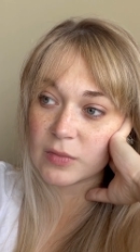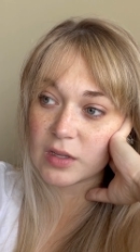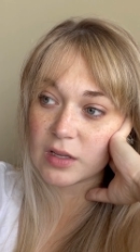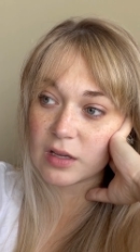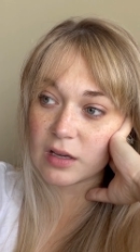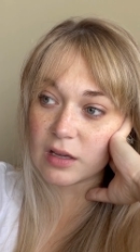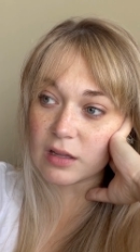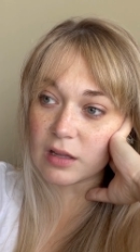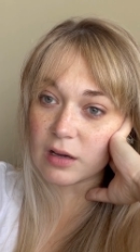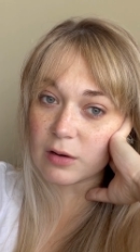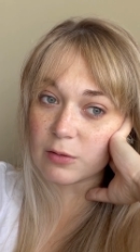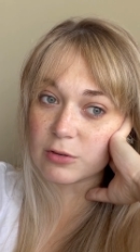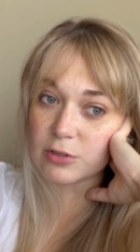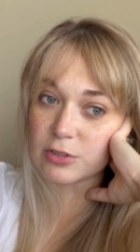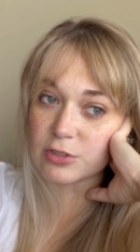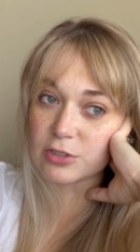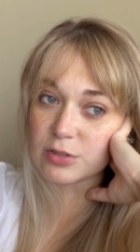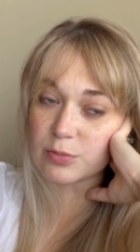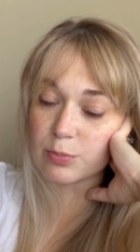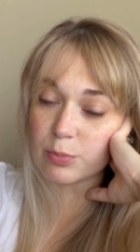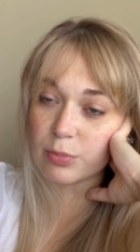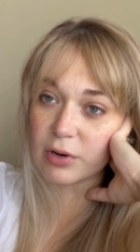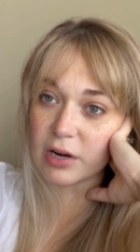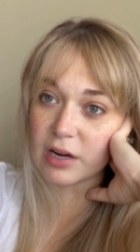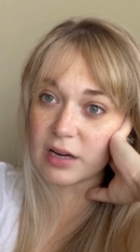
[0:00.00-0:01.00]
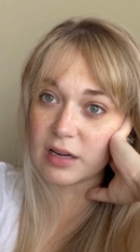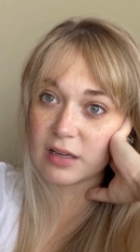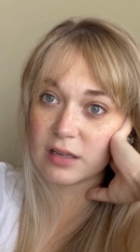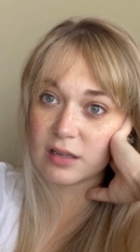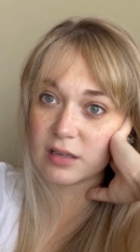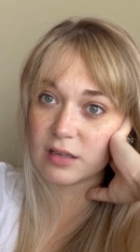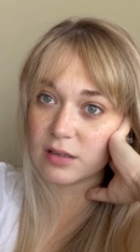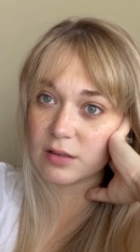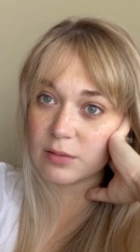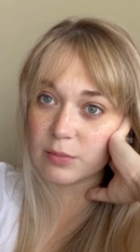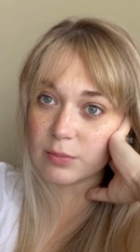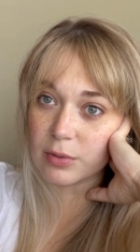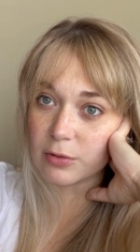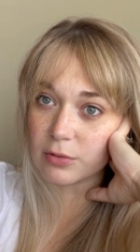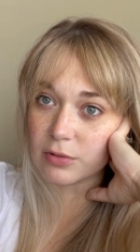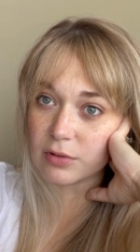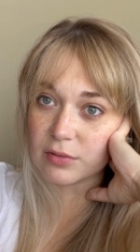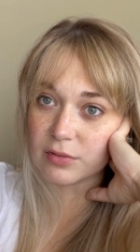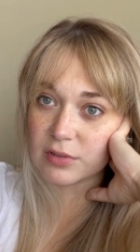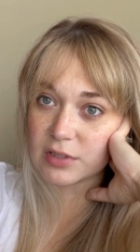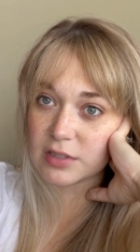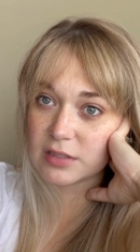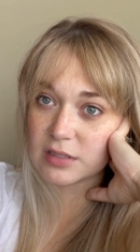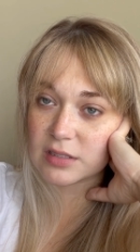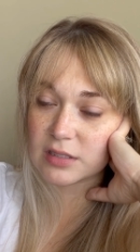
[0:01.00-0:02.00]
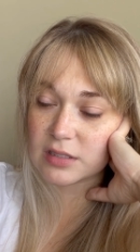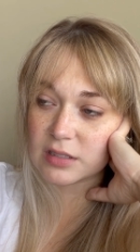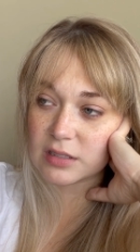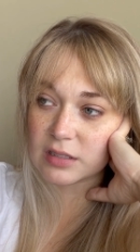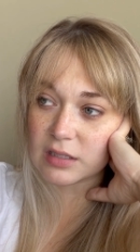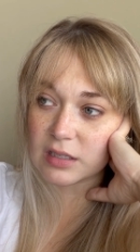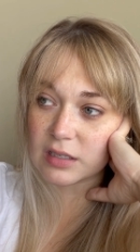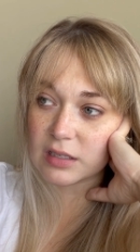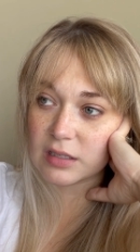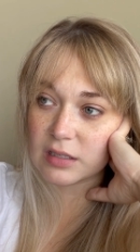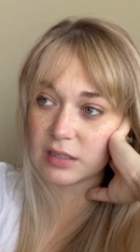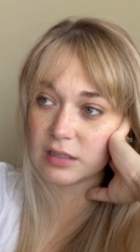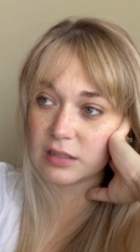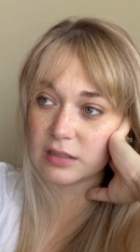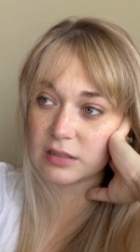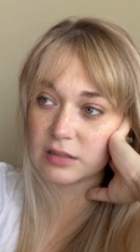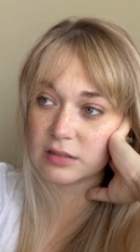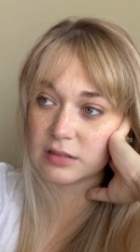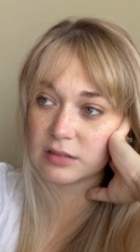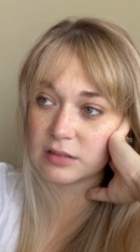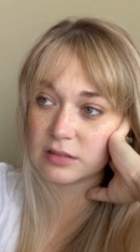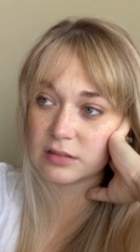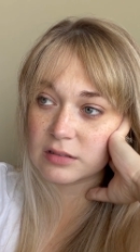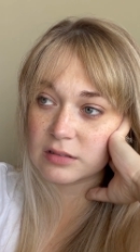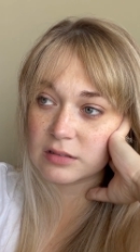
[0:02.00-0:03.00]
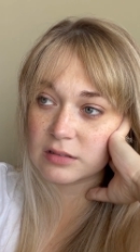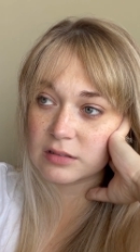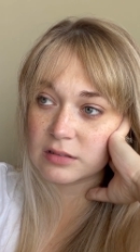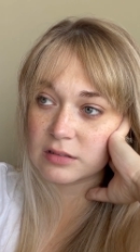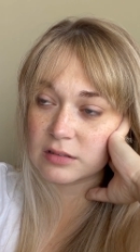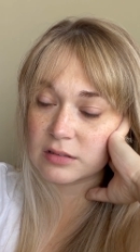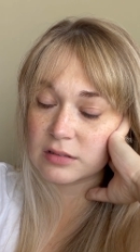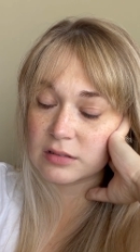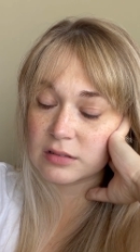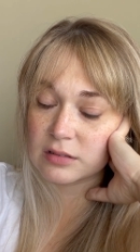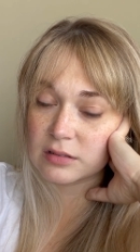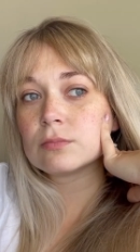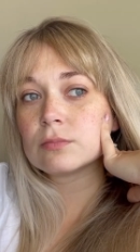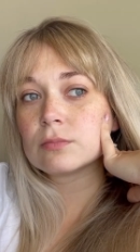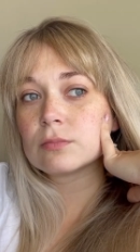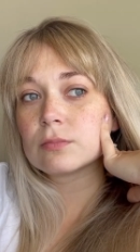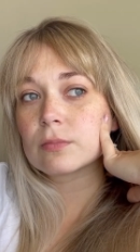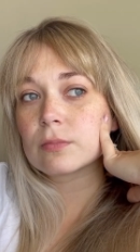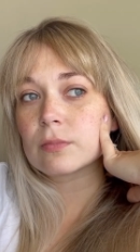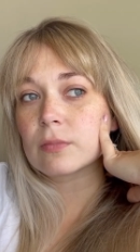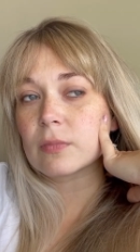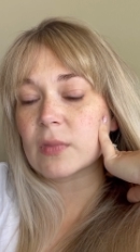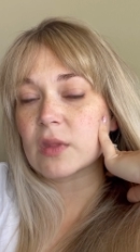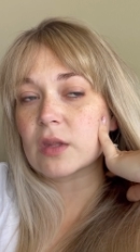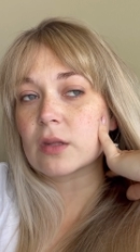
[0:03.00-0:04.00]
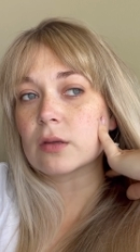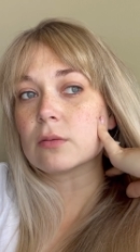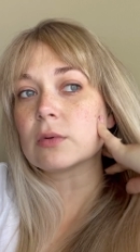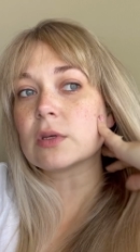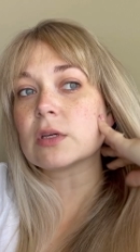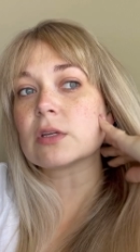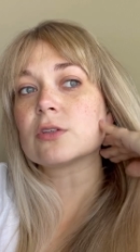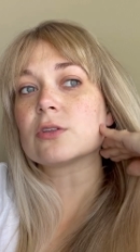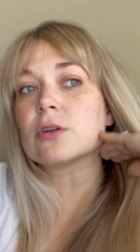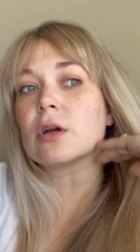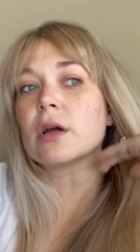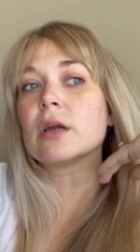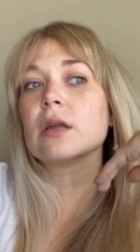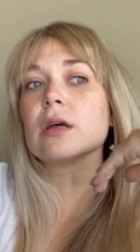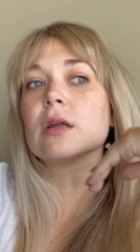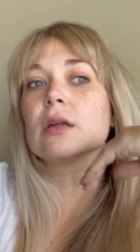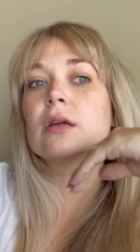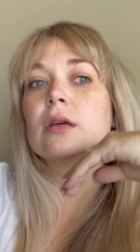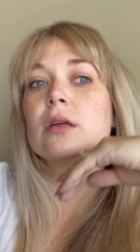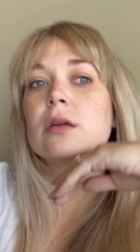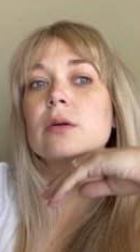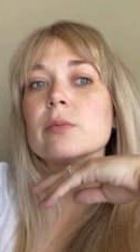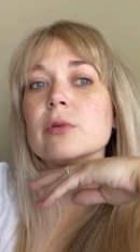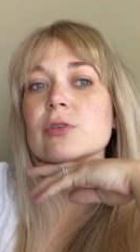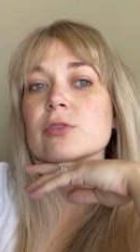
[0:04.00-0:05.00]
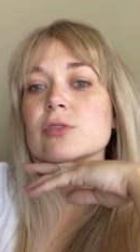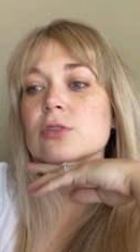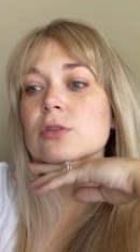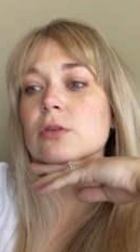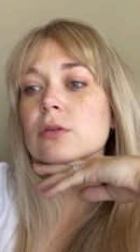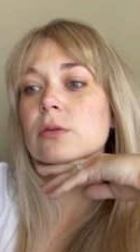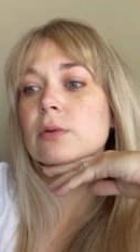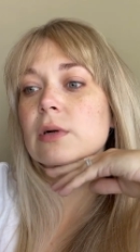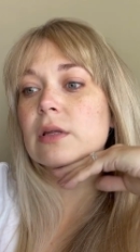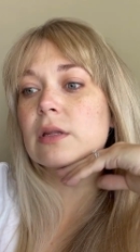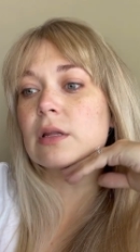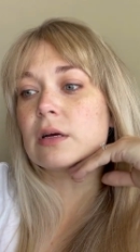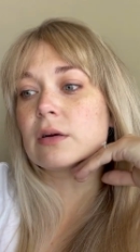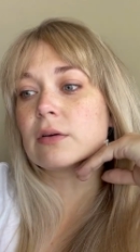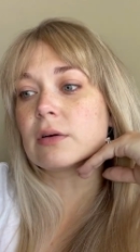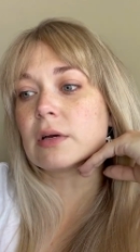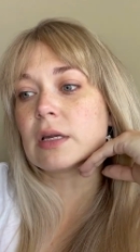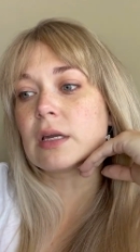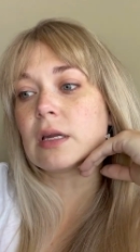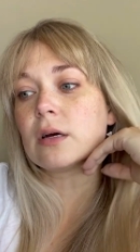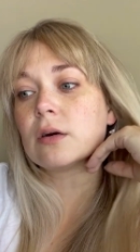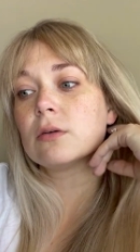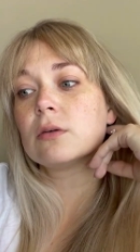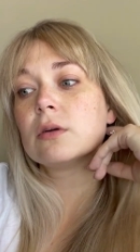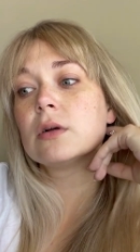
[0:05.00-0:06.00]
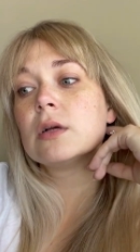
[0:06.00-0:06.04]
And that would just break both of us. Like, I'm like trying not to get emotional about that right now.